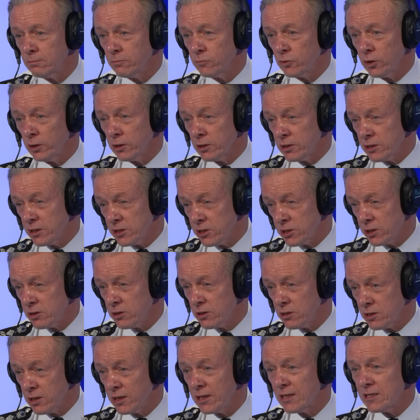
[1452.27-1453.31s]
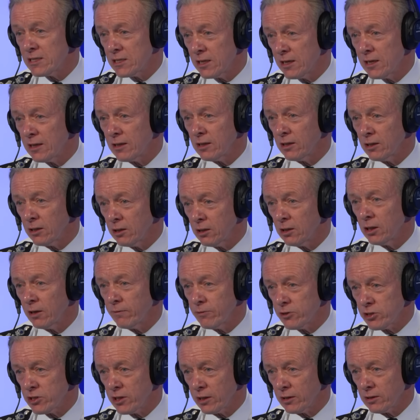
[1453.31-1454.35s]
that the decisions they take in that half
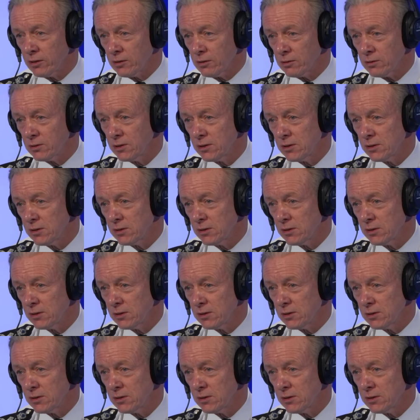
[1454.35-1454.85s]
a second